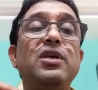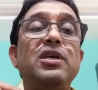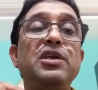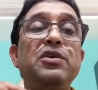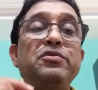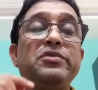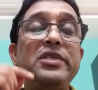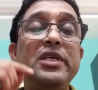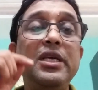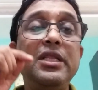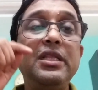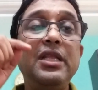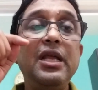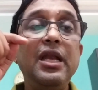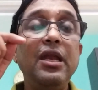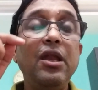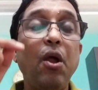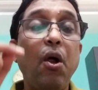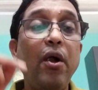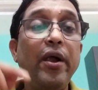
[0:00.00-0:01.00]
you see the
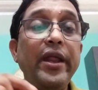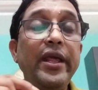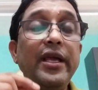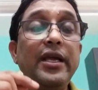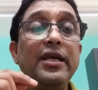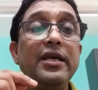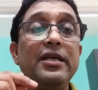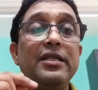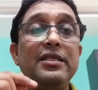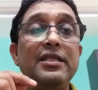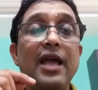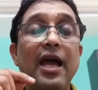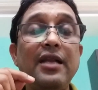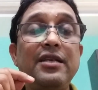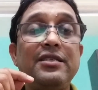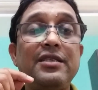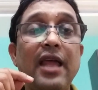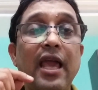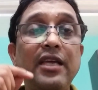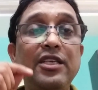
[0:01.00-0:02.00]
learning
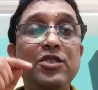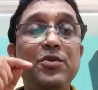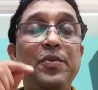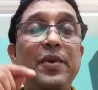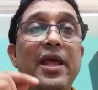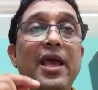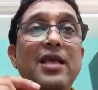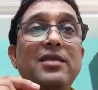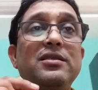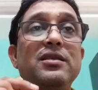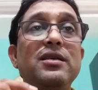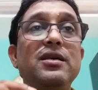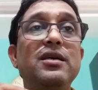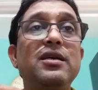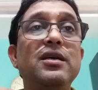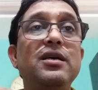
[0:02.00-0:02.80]
that takes place,